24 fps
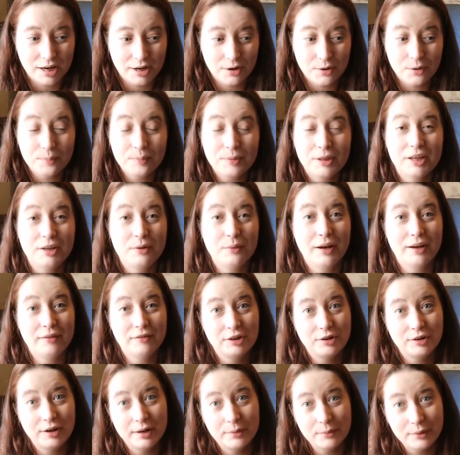I hope that you
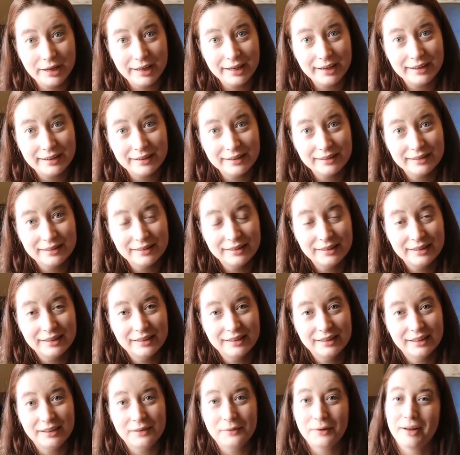have a great week,
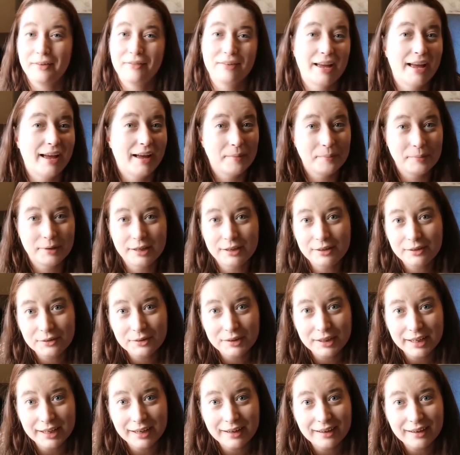that you have a happy new